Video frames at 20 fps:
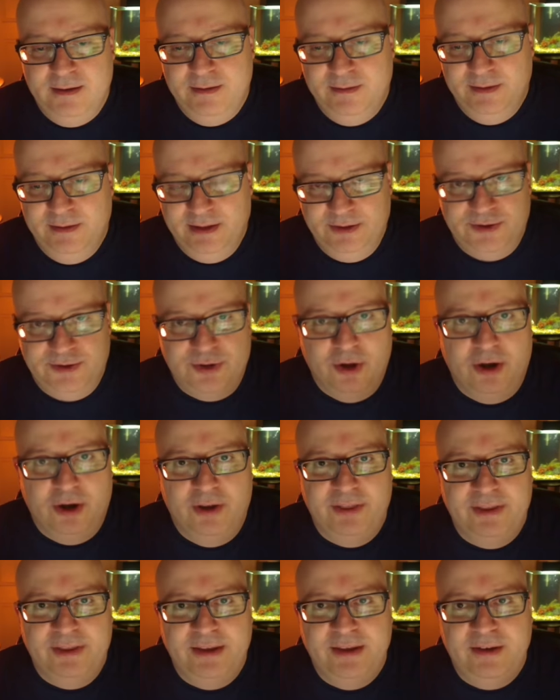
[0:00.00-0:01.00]

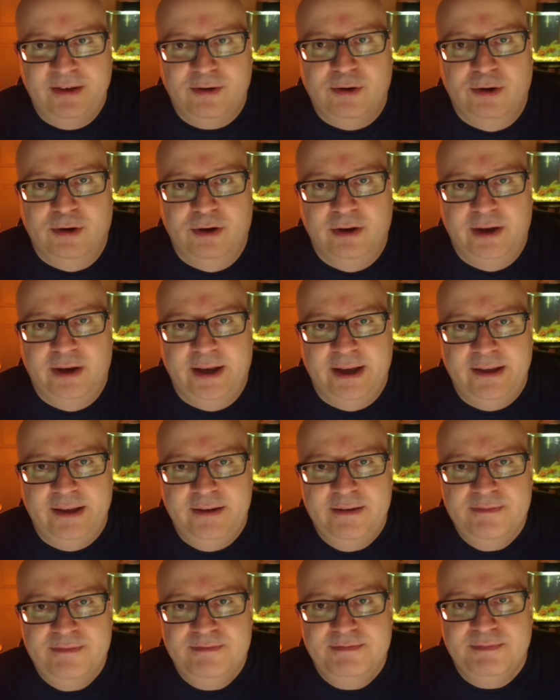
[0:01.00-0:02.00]
install the coil
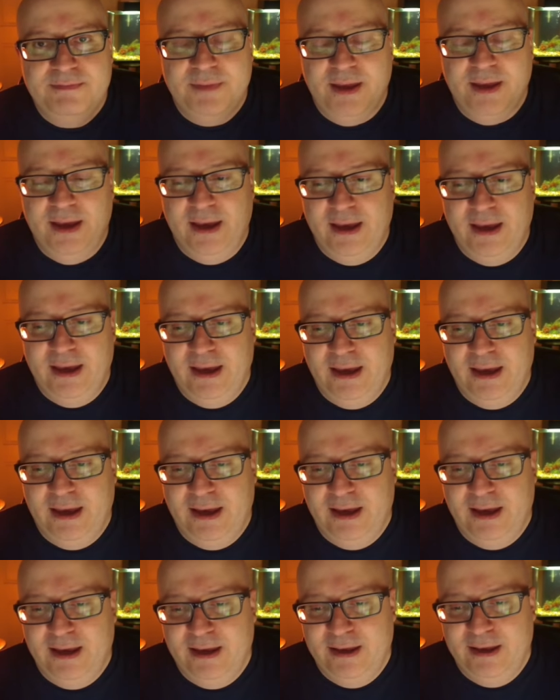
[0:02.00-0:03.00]
head
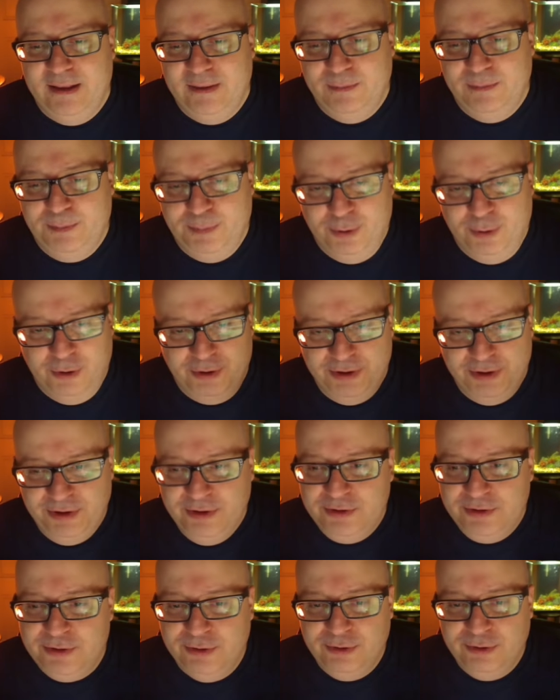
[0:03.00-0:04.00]
and pour in
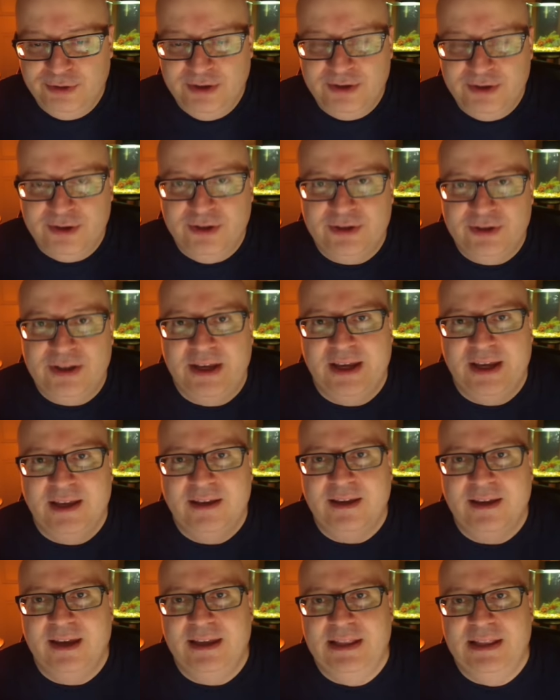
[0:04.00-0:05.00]
your juice into your
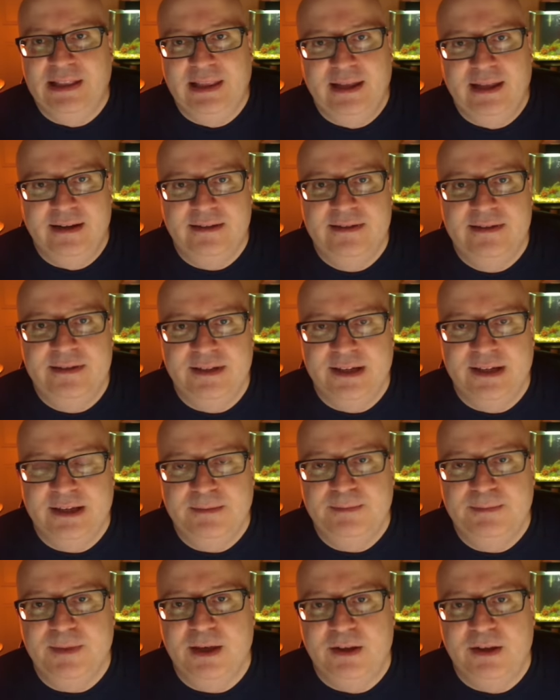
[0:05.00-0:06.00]
tank and let it
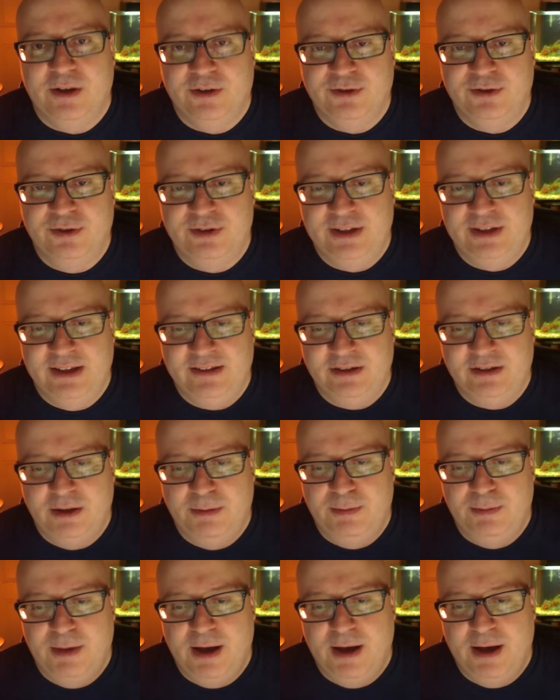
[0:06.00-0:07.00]
sit, and also take
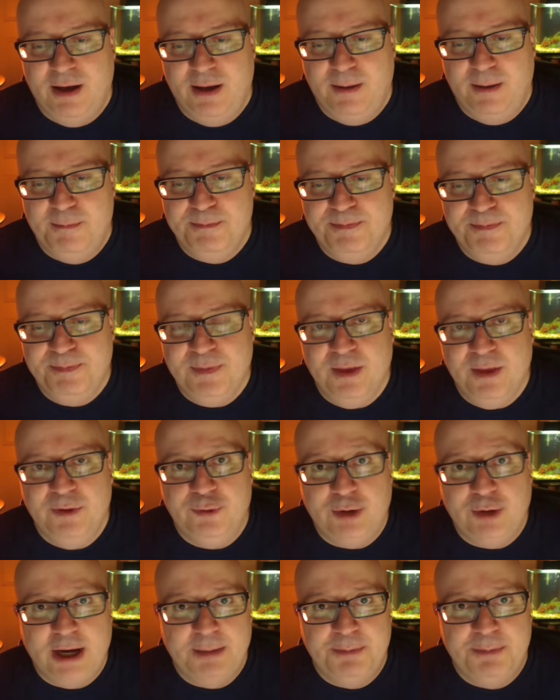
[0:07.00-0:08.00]
some
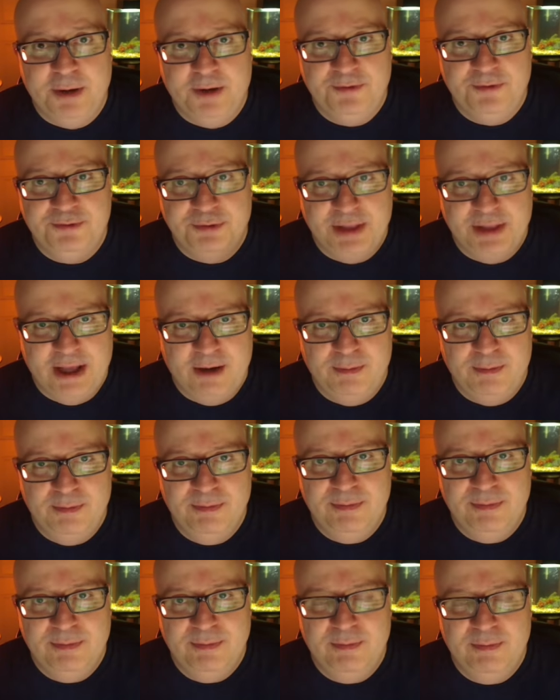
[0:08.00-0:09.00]
dry puffs without
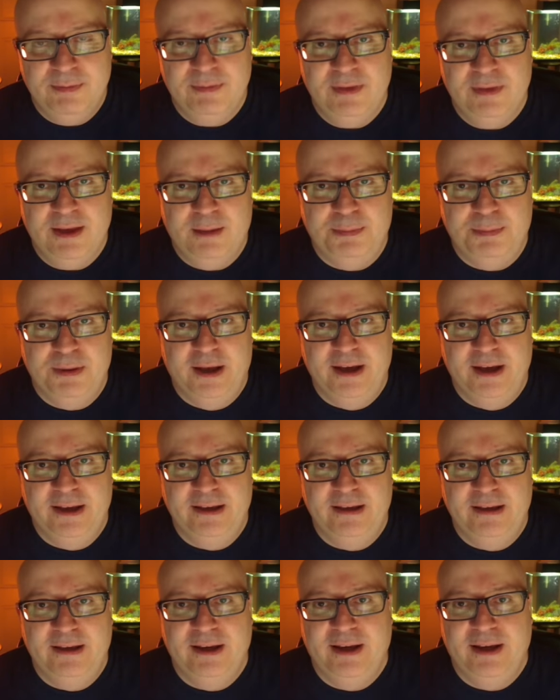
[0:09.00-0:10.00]

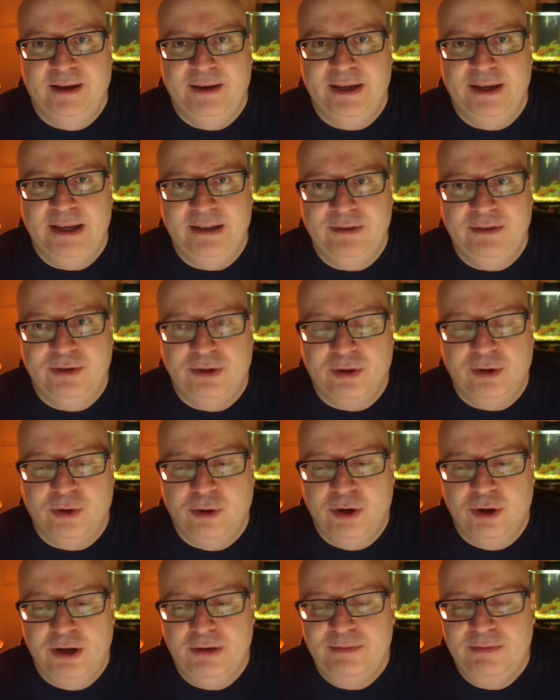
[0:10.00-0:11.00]
applying heat to the
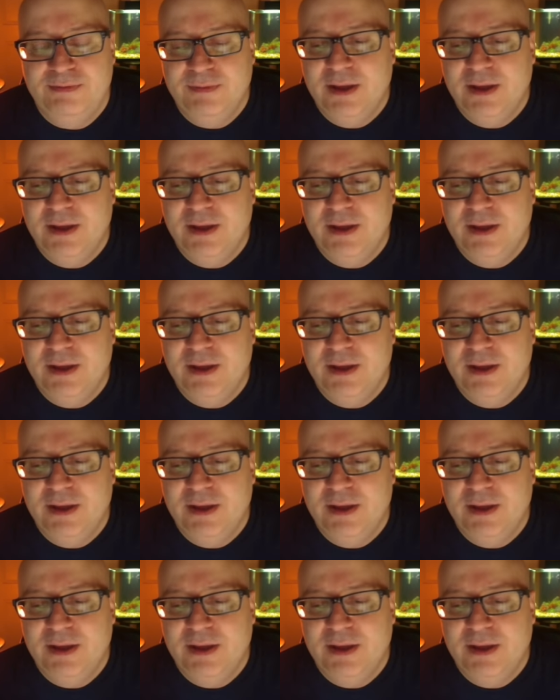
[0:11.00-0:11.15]
coil